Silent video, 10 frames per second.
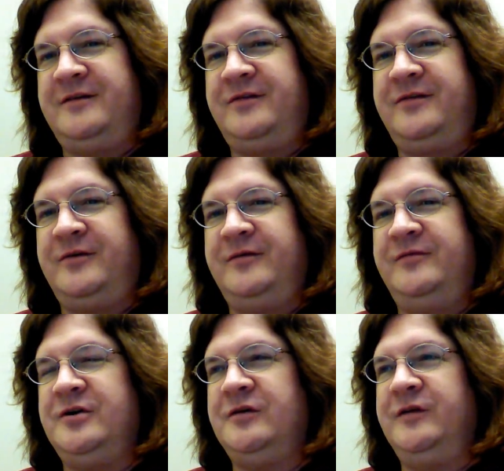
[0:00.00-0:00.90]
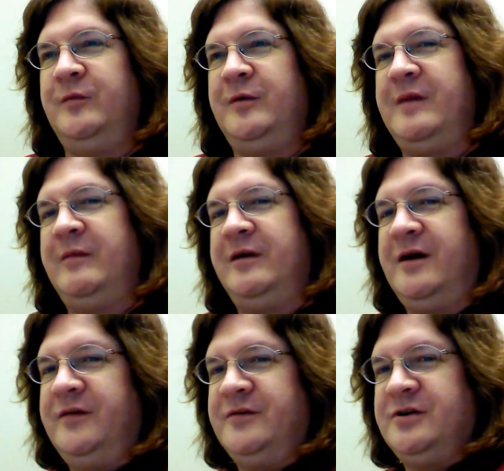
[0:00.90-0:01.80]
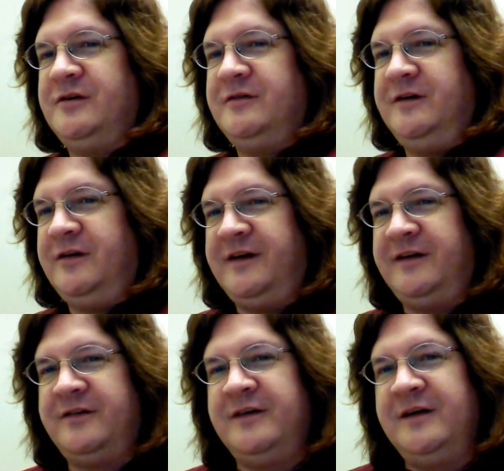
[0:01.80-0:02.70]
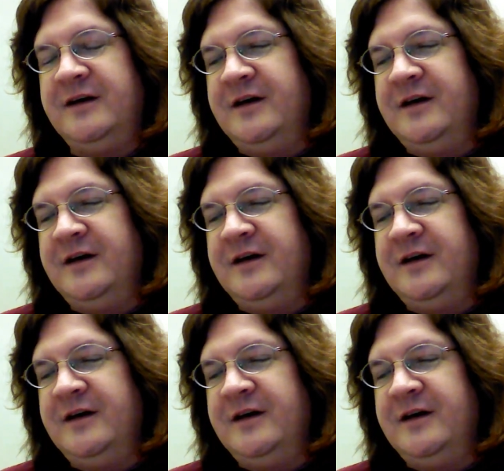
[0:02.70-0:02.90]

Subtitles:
sort of jovial but maybe not so jovial sense.